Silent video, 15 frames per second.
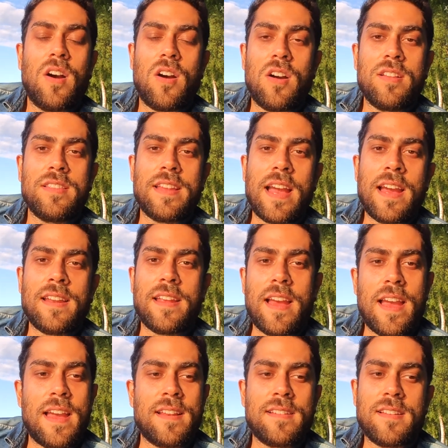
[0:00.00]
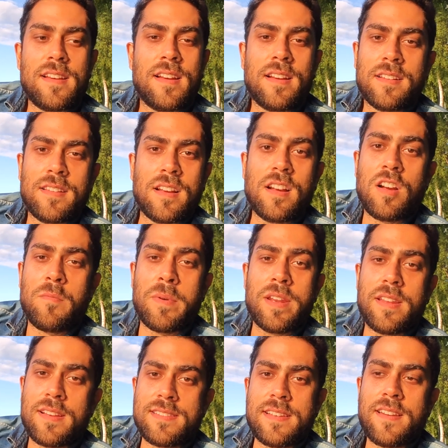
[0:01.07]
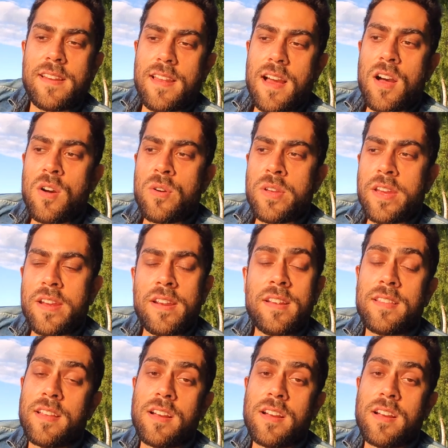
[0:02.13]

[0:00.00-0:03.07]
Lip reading: on that, and the government doesn't allow here.